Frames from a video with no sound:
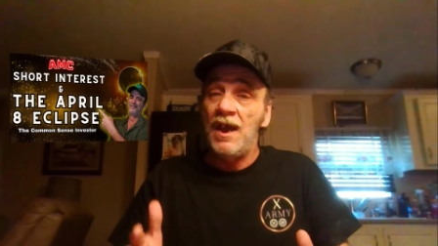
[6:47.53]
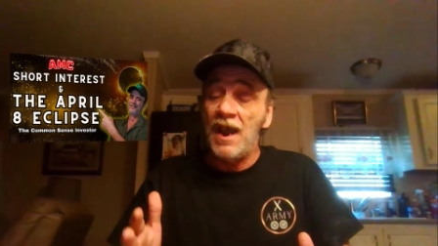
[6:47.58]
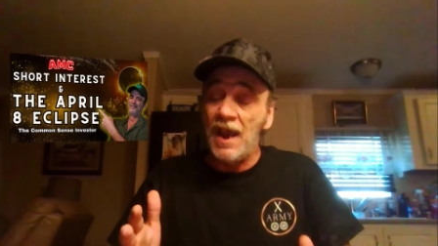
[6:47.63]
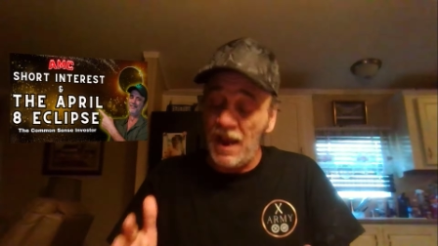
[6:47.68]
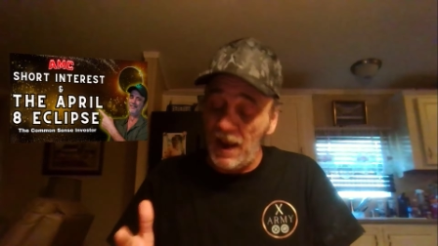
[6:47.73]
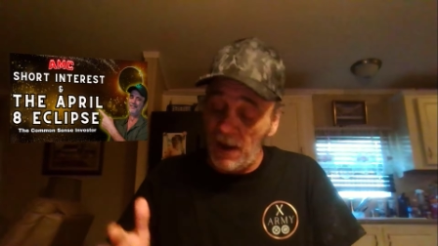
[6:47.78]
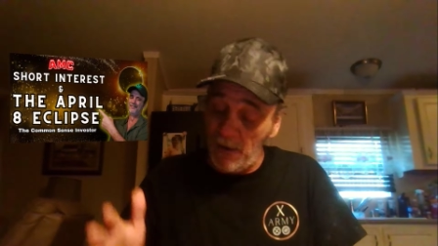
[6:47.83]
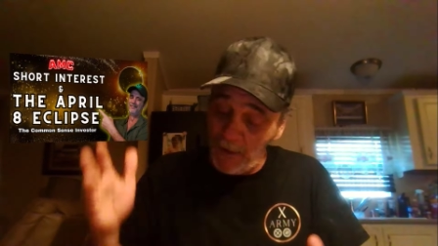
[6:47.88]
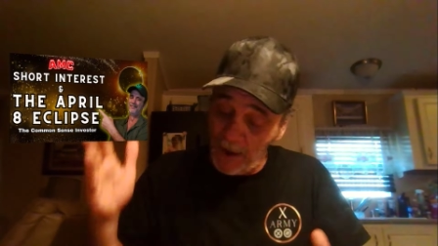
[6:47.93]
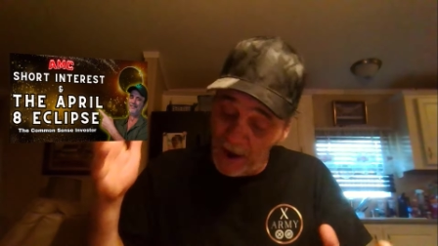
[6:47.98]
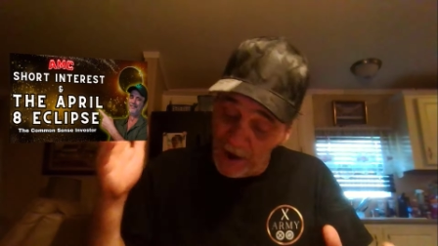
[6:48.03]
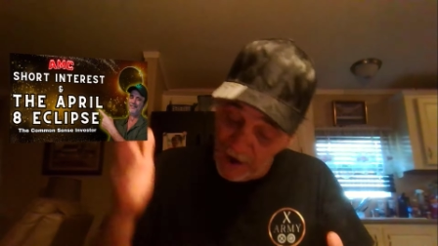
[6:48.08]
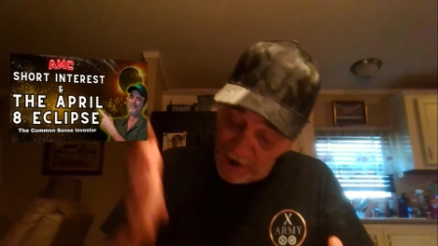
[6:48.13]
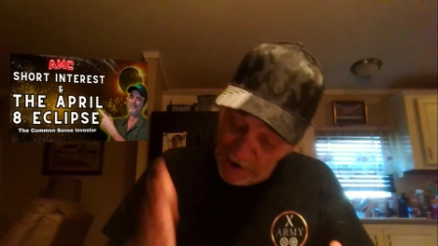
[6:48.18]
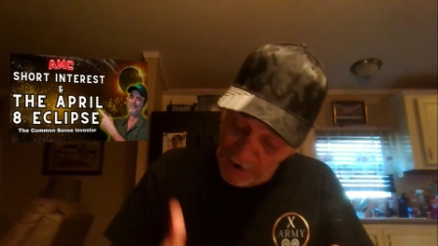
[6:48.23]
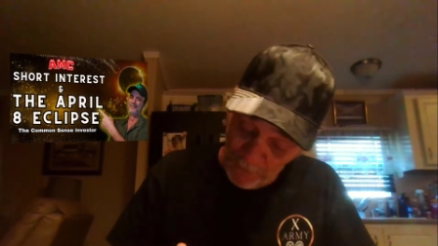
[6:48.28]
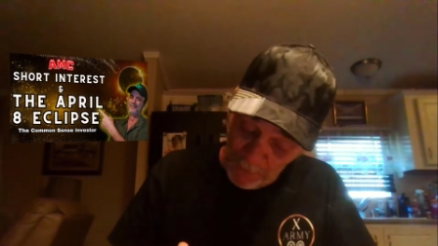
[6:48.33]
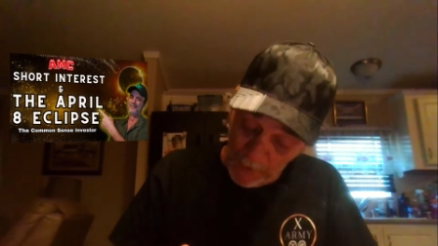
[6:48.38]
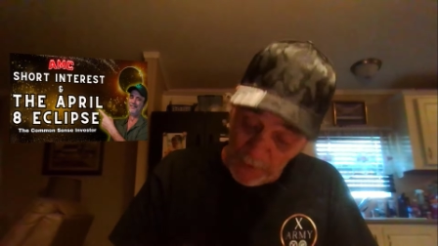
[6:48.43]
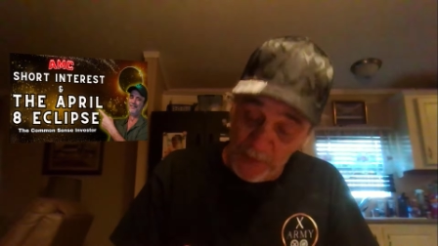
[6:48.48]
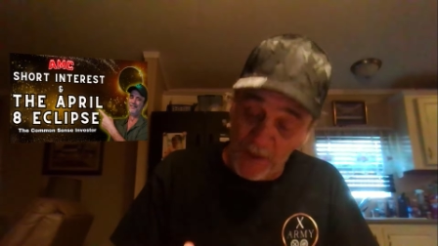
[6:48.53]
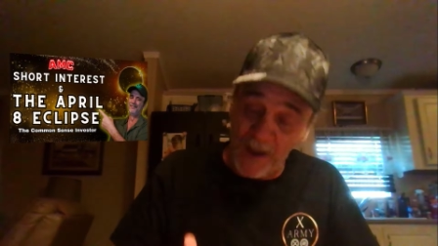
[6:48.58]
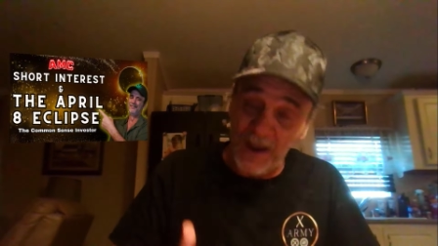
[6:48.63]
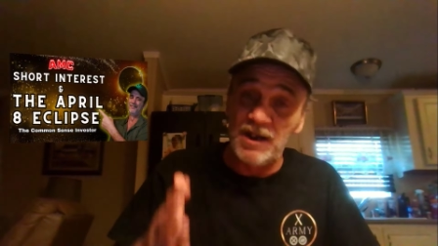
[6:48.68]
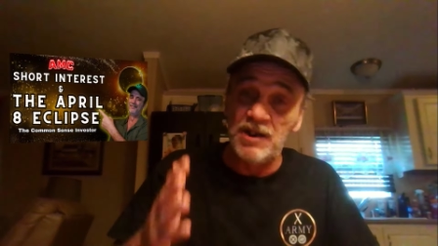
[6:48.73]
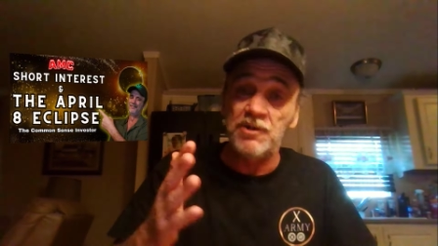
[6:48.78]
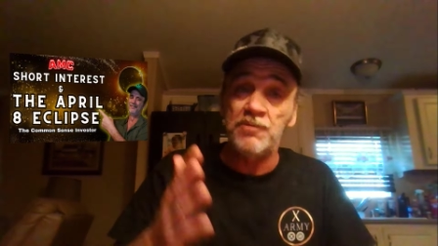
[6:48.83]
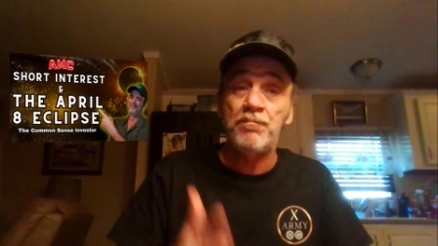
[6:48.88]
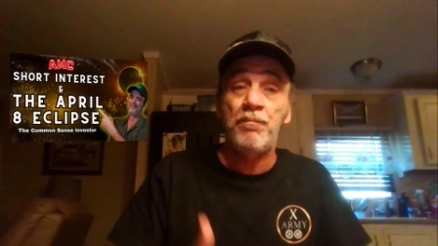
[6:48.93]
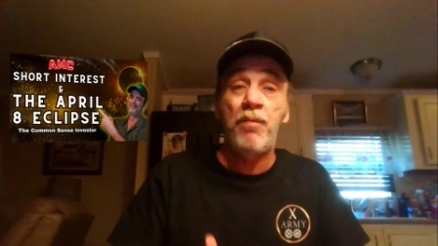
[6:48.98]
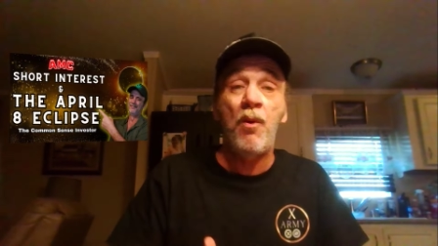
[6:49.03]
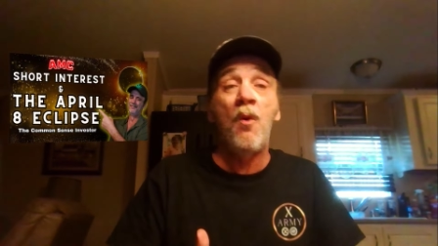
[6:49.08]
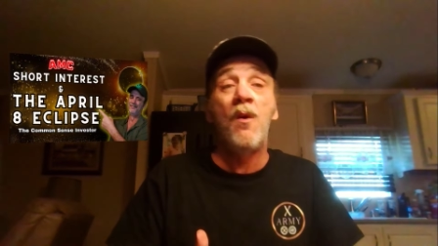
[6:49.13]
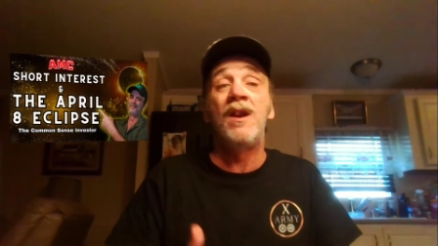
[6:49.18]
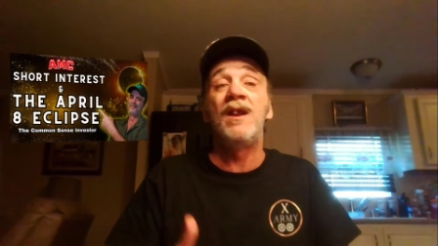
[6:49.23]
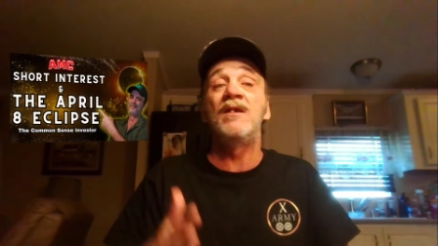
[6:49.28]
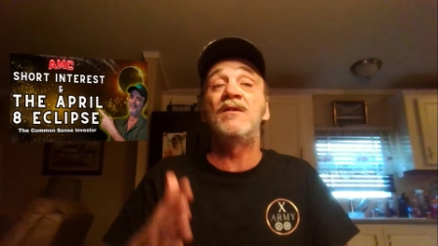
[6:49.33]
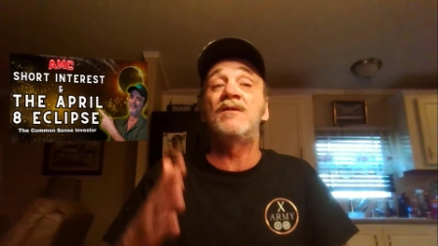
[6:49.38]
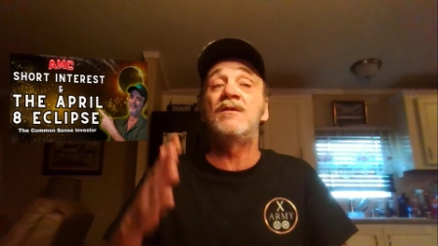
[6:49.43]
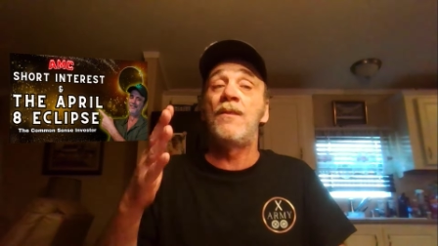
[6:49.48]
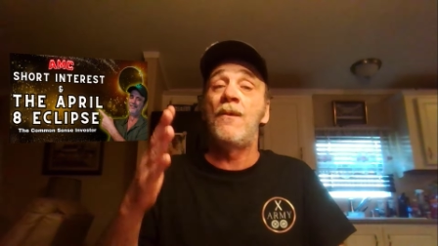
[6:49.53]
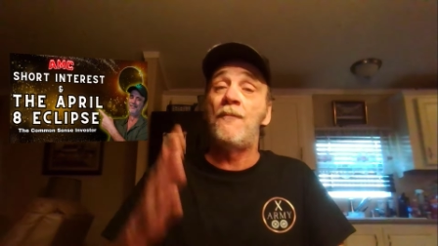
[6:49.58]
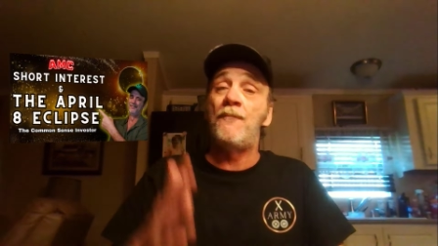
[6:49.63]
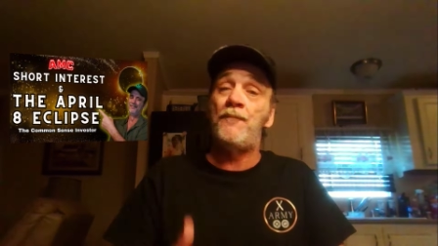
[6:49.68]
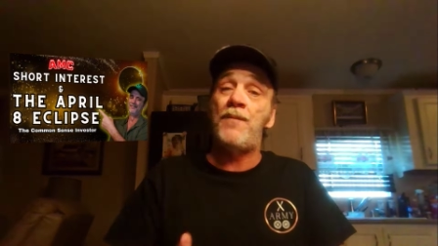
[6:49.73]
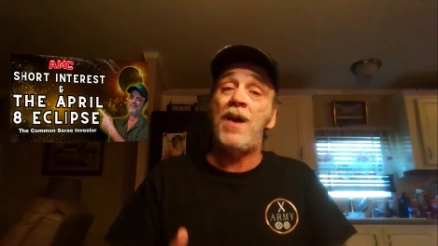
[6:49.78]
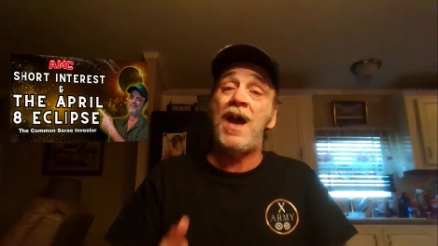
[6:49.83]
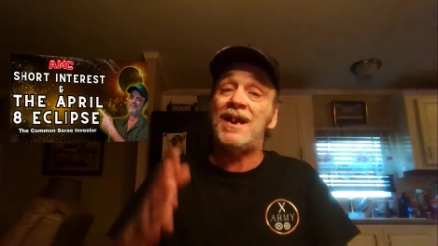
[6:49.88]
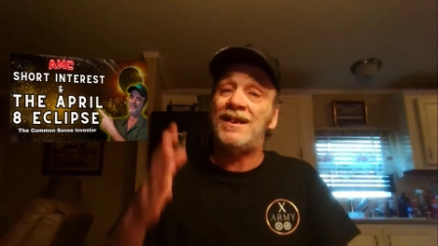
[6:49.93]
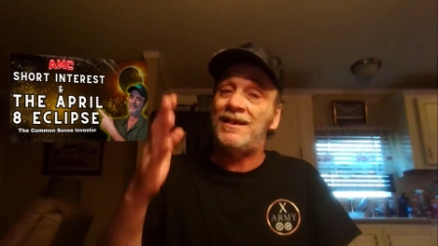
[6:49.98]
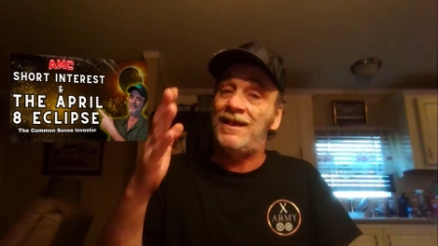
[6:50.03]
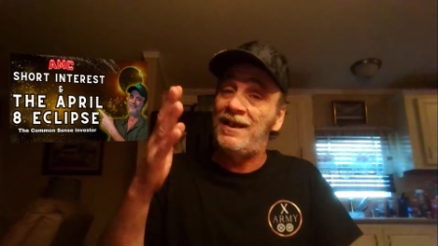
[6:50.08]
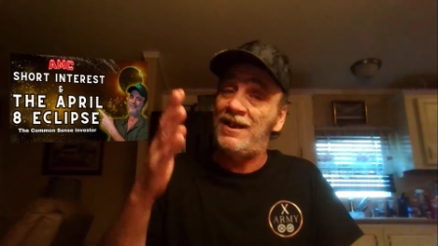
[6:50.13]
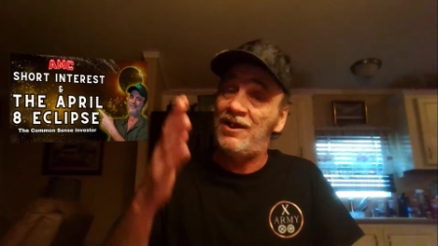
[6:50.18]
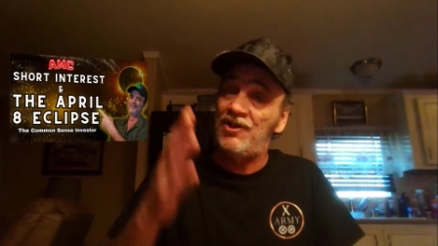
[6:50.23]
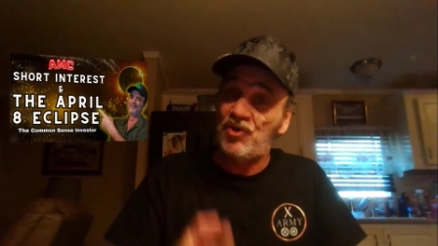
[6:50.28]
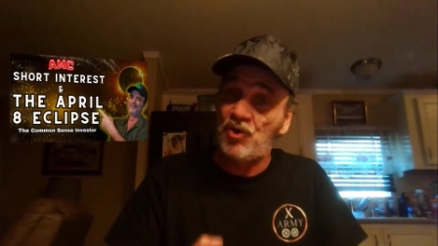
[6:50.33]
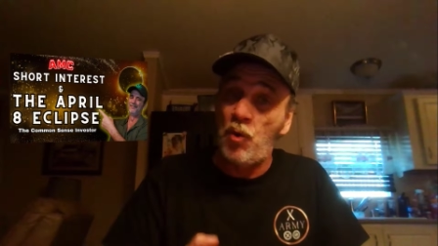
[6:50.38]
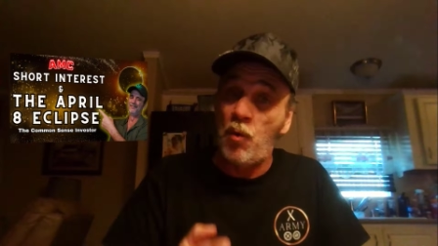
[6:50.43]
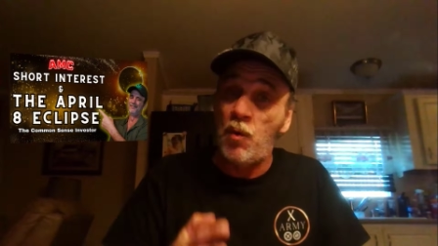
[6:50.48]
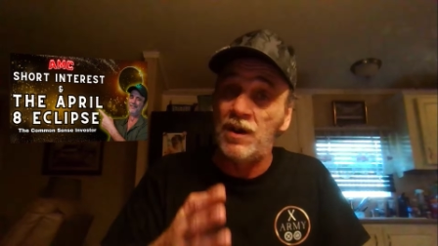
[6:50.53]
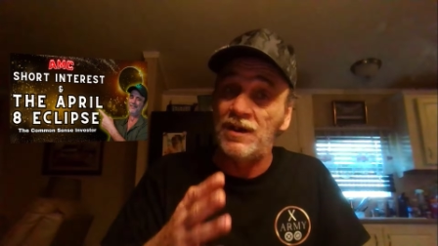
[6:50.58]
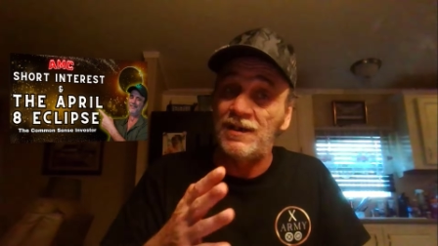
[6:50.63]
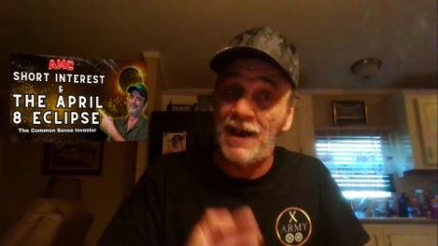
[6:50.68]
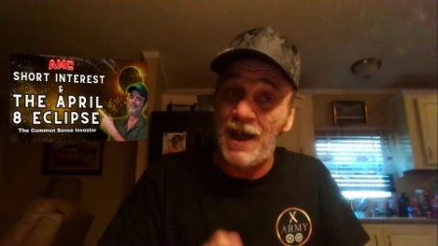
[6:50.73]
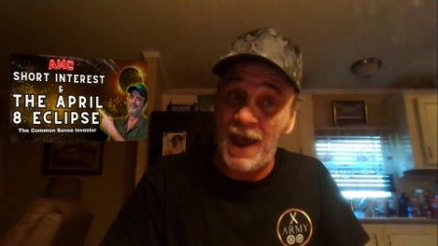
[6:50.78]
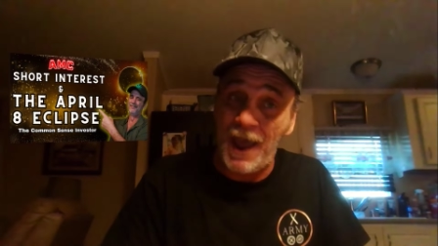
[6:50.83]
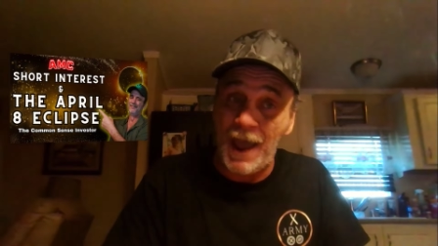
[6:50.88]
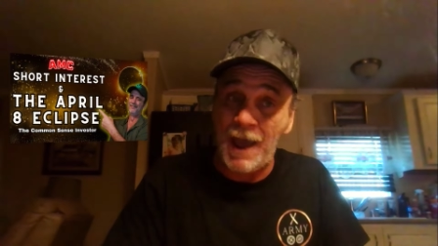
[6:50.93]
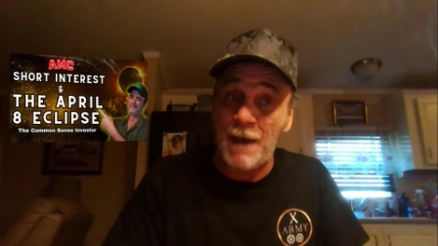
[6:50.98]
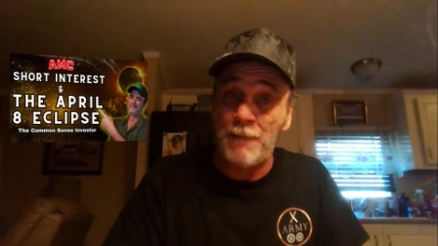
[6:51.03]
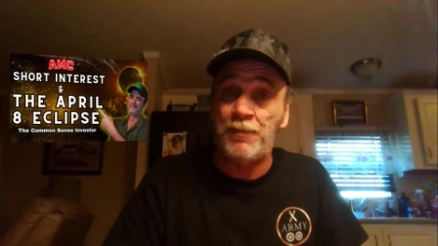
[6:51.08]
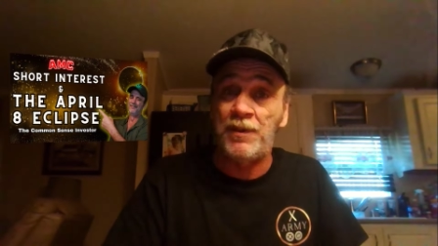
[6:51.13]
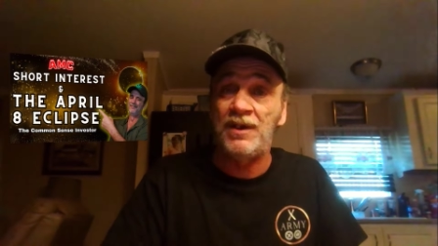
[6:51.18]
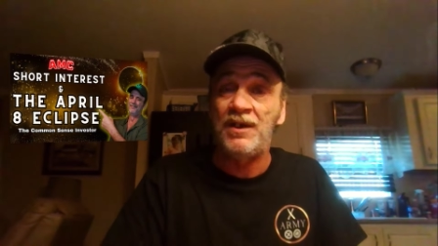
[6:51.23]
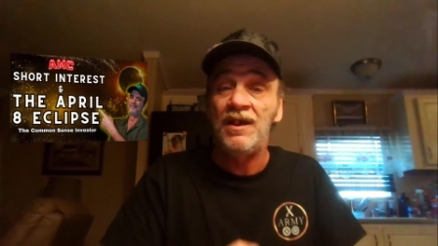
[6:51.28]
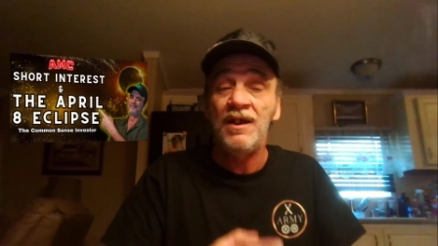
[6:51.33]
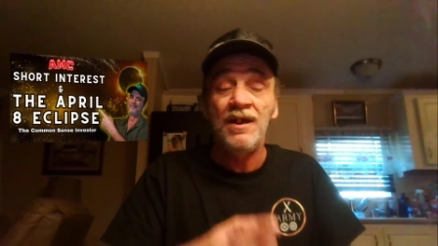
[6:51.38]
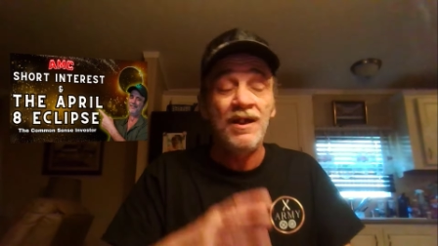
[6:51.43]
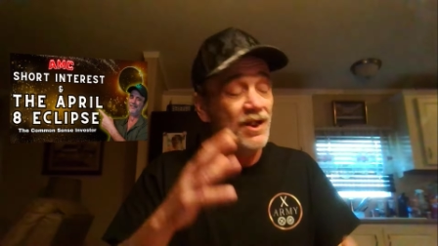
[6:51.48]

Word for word: And everything is pointing to the fact that it's going to happen.